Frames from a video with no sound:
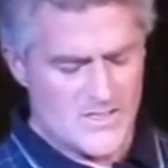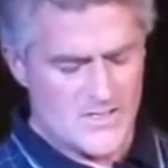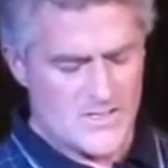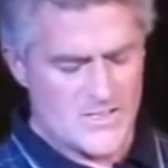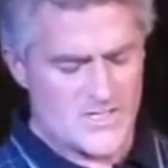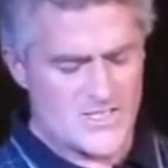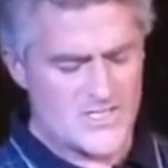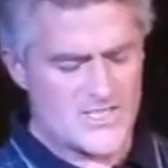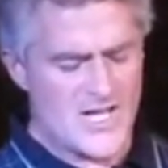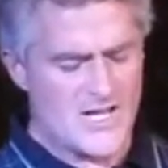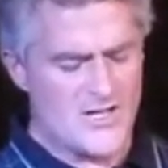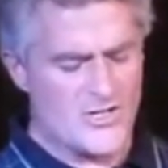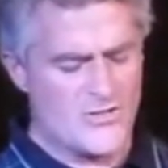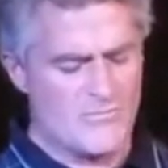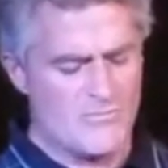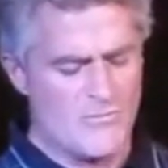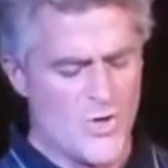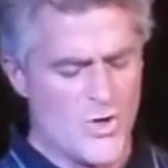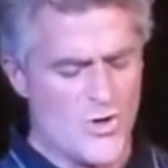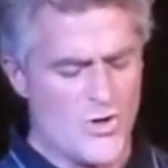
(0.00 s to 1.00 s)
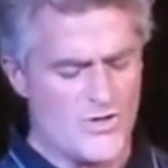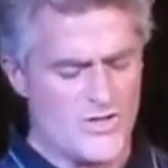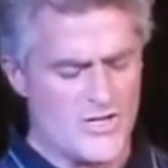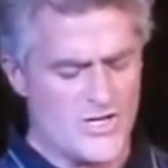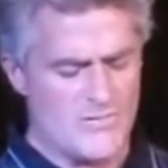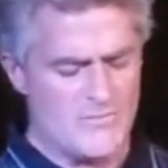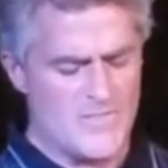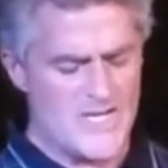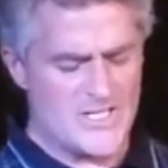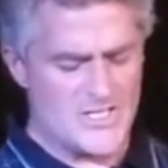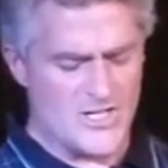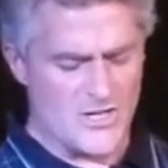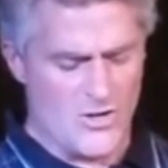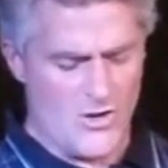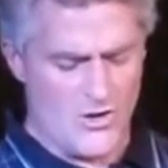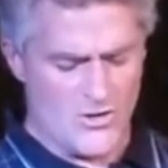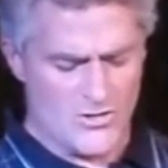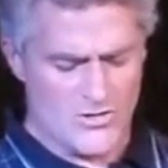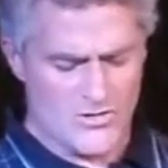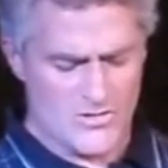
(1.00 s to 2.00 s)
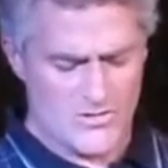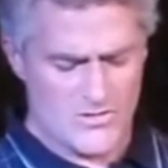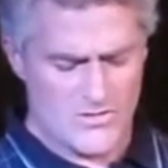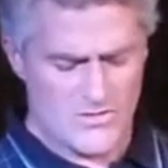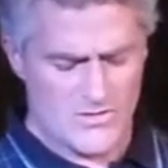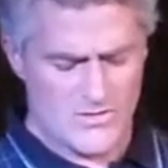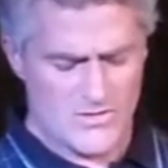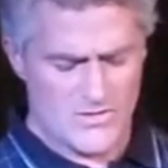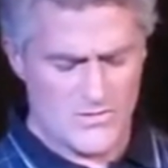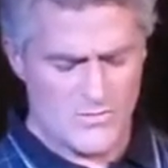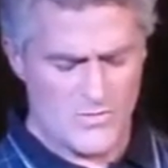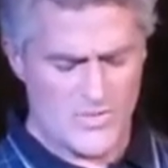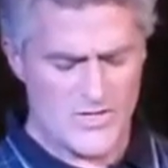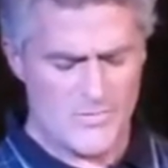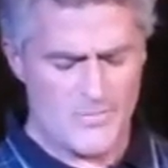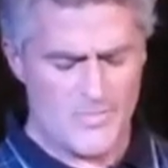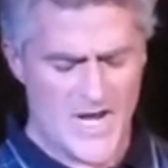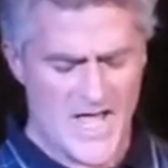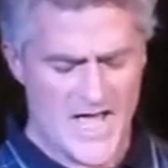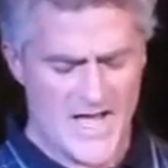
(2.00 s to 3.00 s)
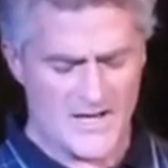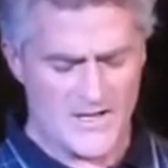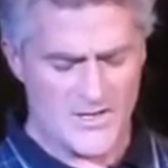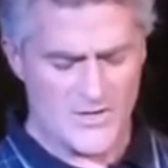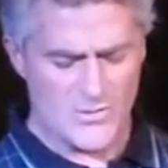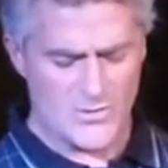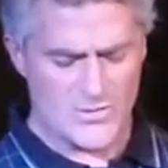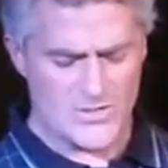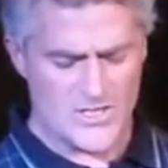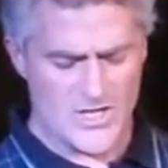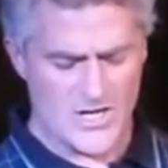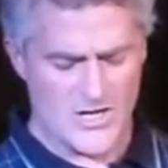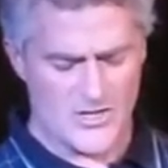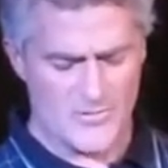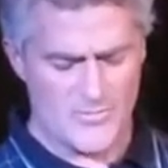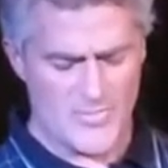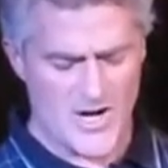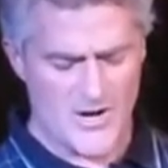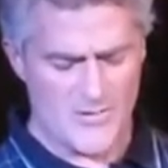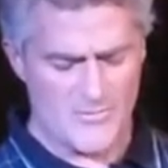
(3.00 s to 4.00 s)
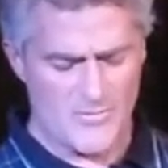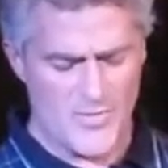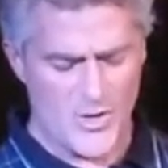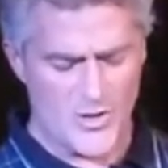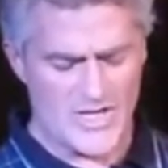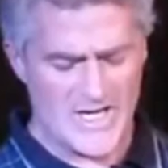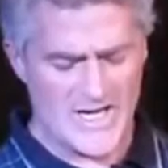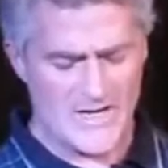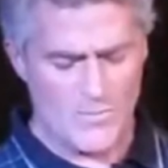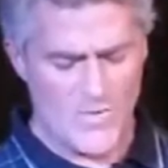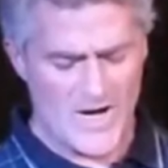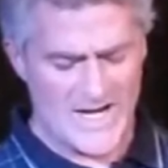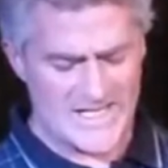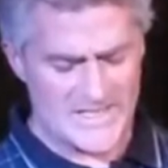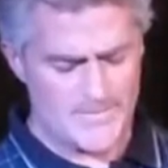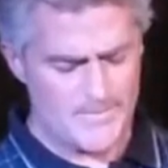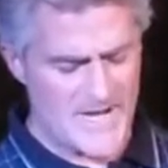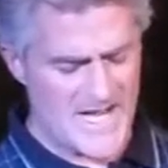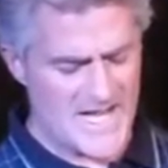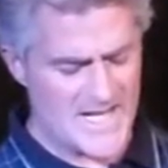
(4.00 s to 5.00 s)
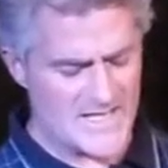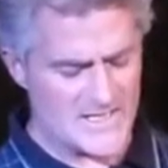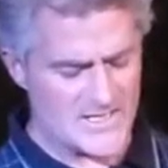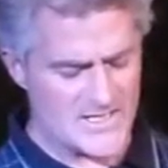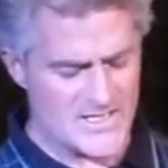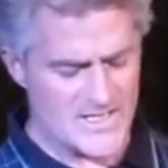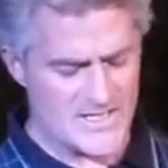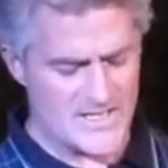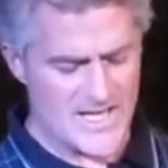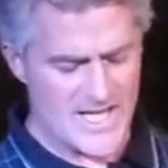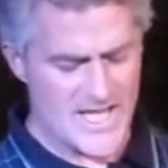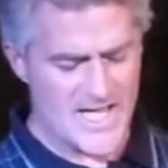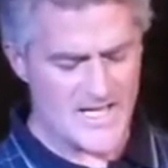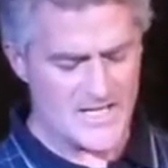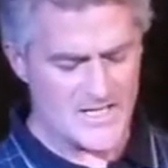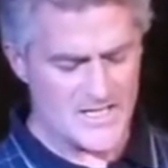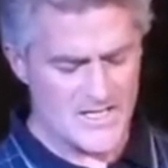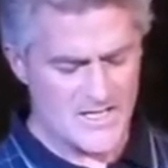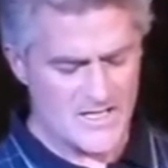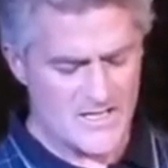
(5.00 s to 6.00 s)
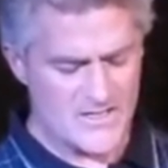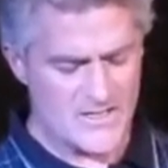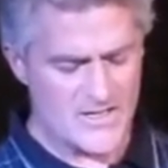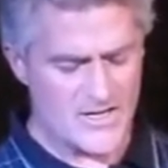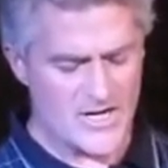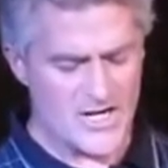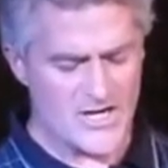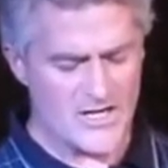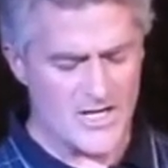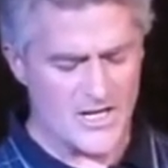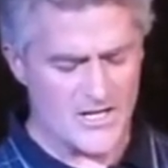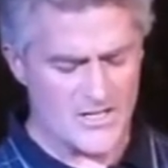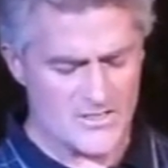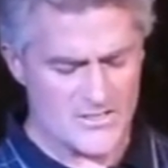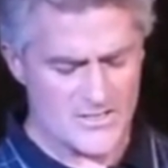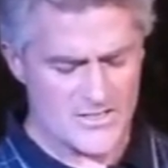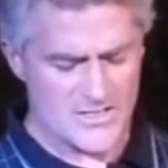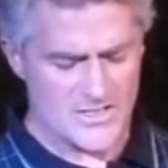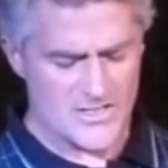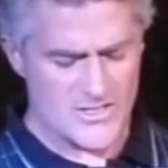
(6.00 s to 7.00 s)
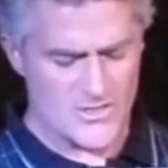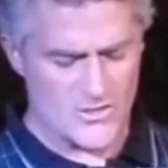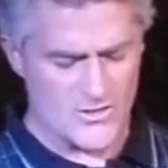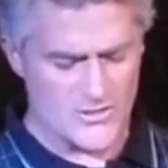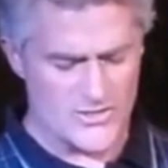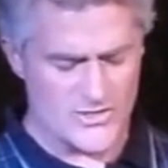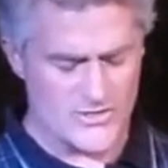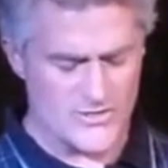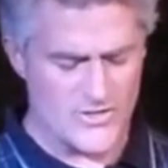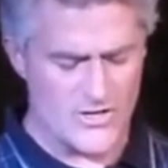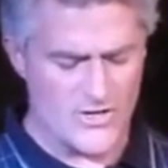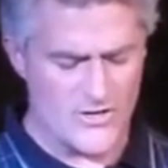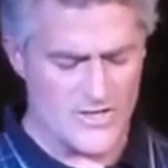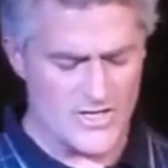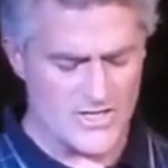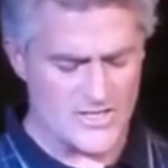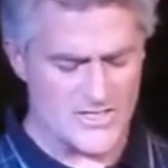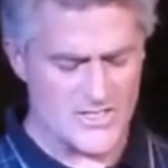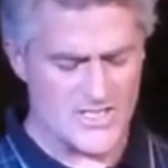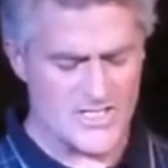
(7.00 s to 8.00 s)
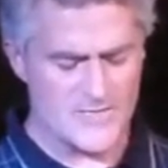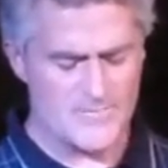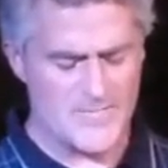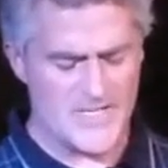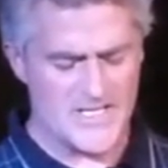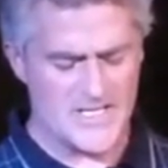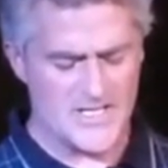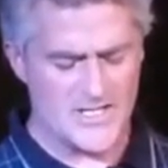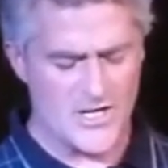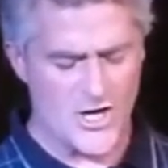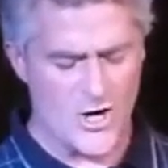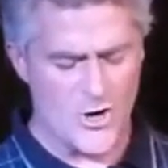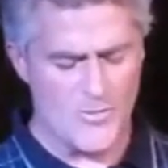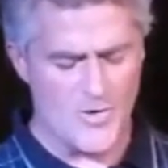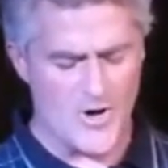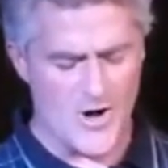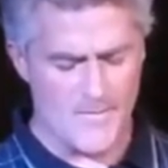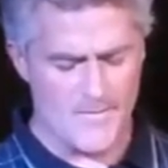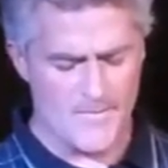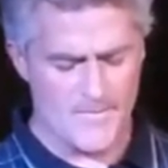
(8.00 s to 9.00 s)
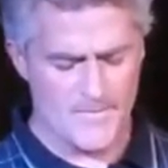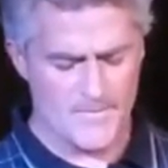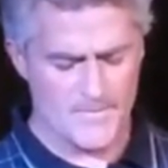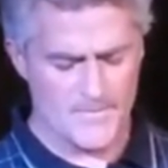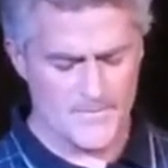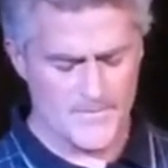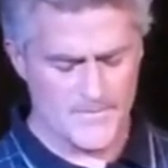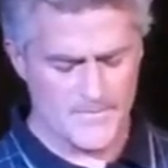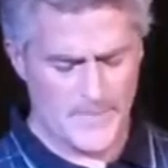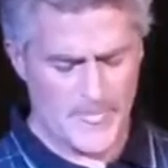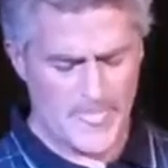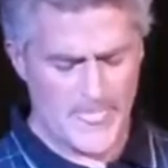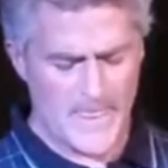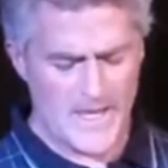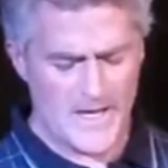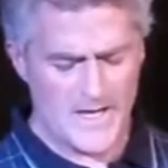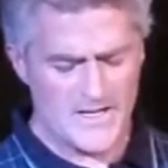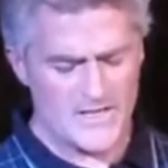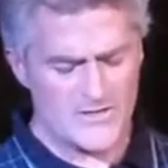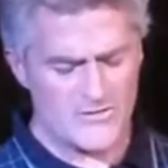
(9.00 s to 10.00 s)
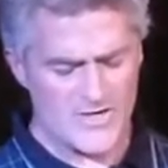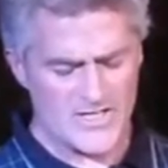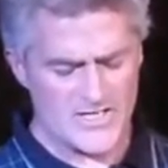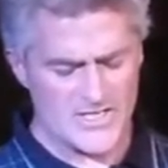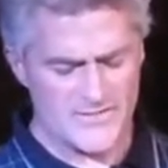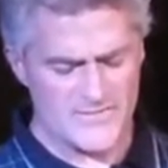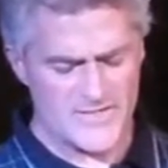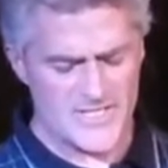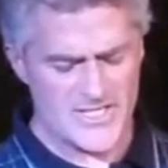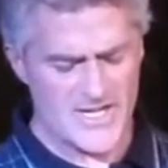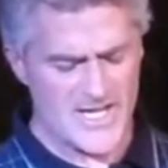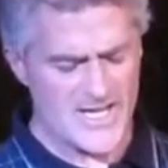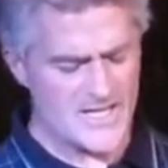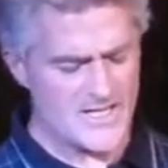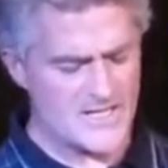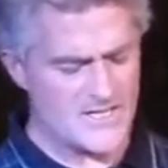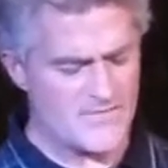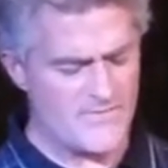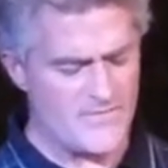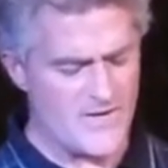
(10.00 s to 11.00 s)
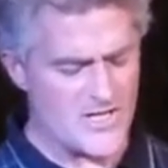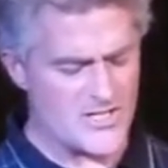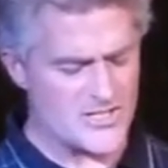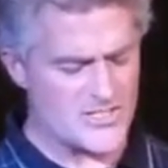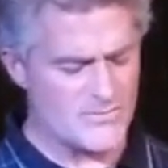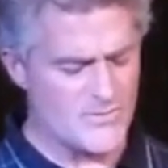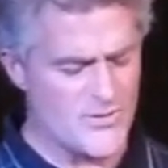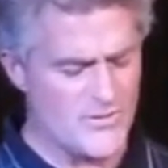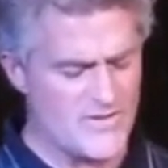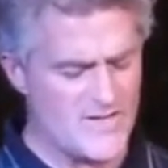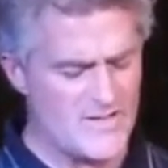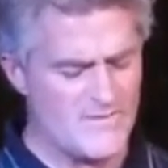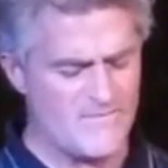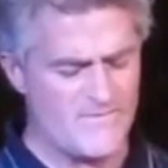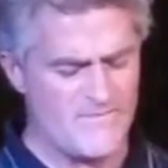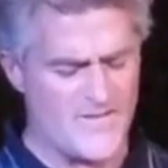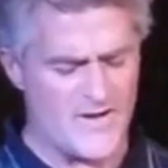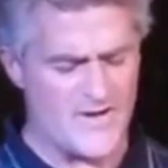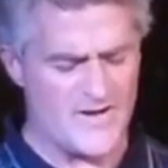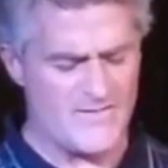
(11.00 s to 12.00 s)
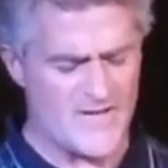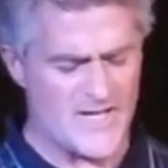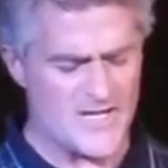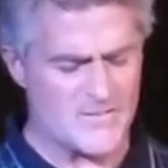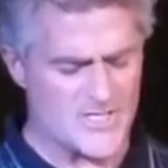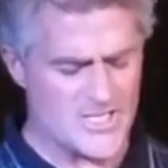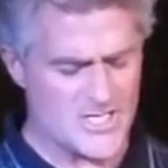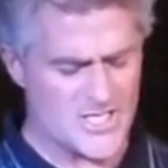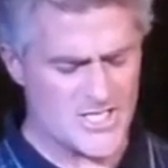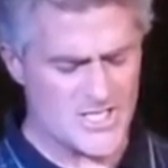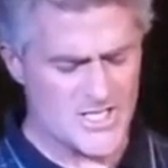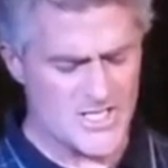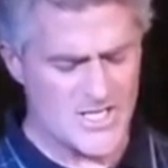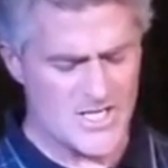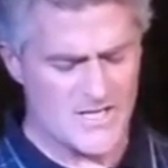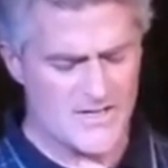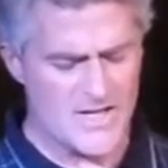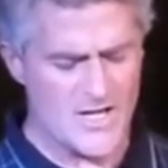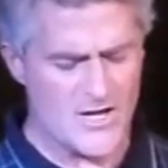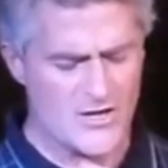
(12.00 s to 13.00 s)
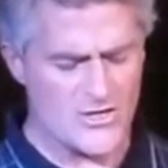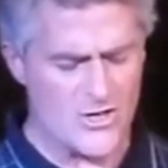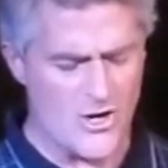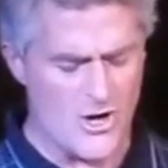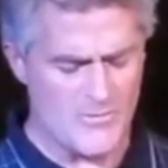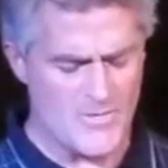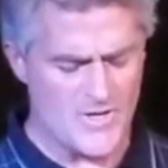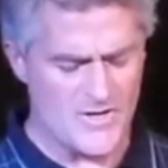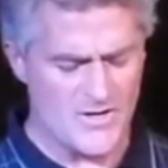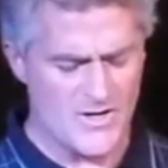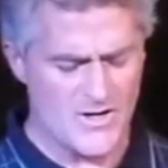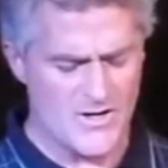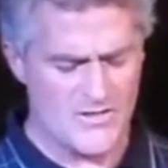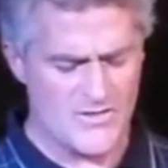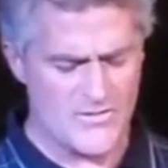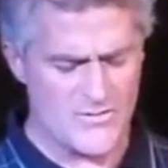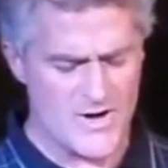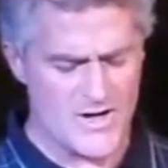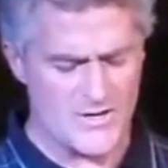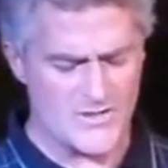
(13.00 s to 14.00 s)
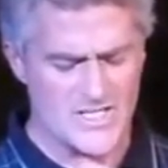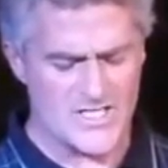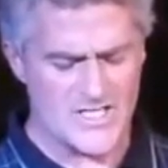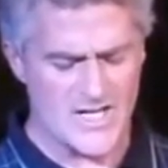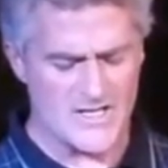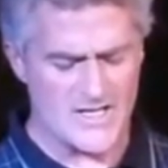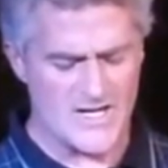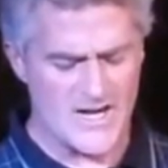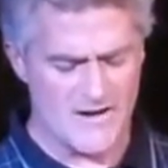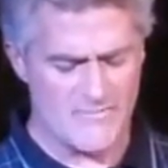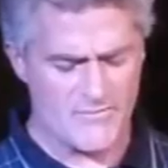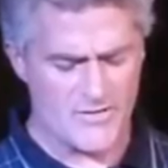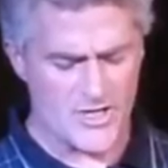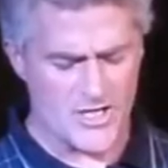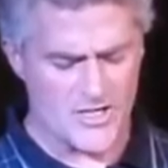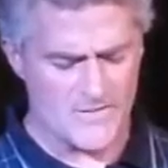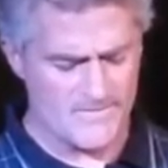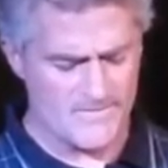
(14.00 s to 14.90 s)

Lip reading: Seldom more than 1 meter long, with a black or dark brown body, white bands near the head, the Rinkels is also known as the spitting cobra. An aggressive snake, fast-moving, very venomous, they are common throughout southern Africa.